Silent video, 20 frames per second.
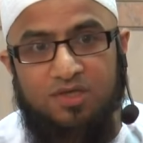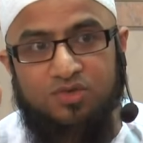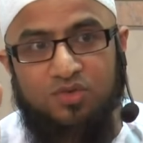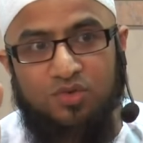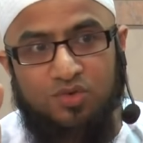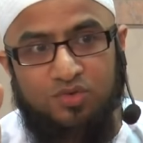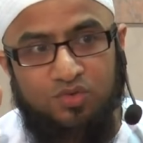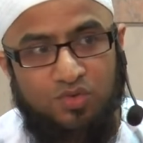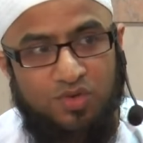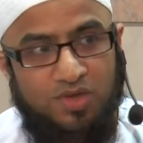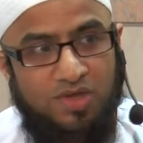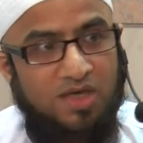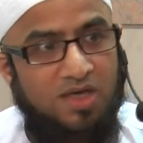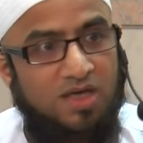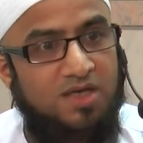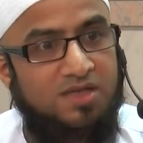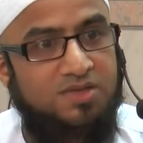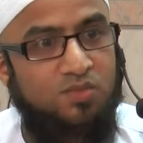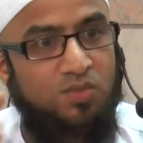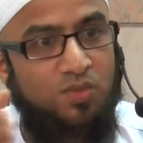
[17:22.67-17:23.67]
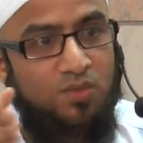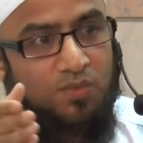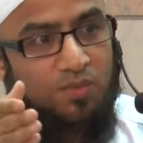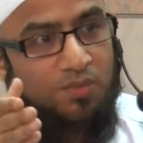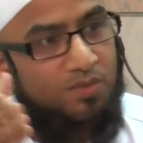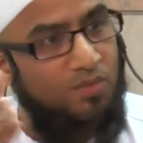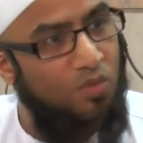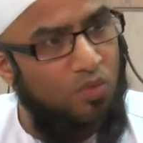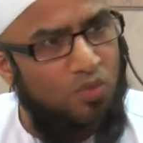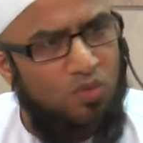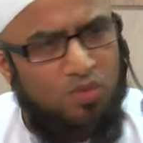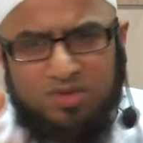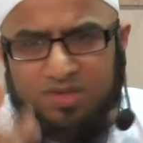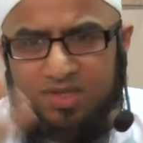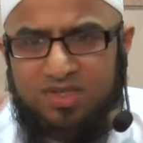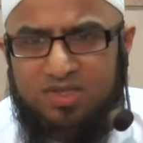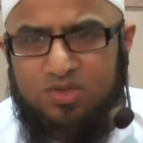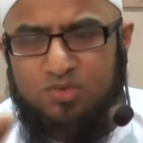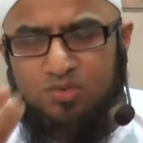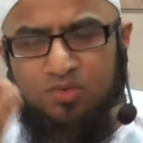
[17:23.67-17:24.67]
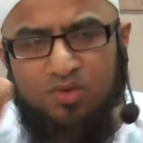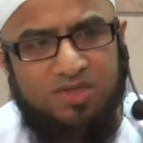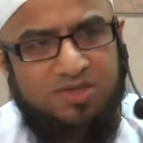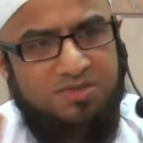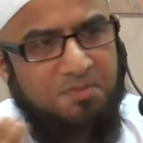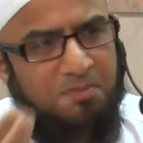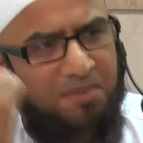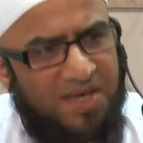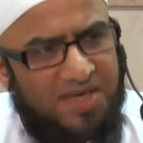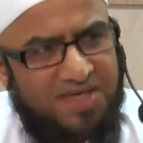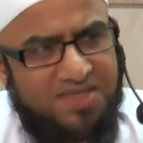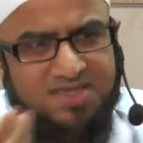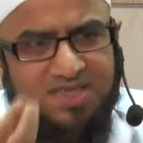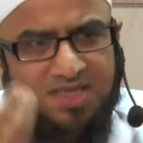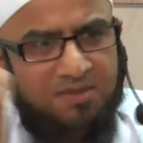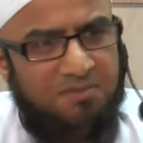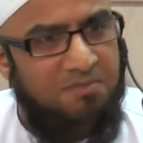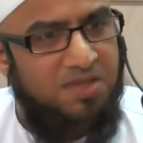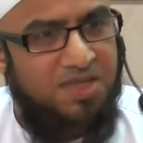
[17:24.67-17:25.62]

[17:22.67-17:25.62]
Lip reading: Surah Al-Nas, when all these surahs, basic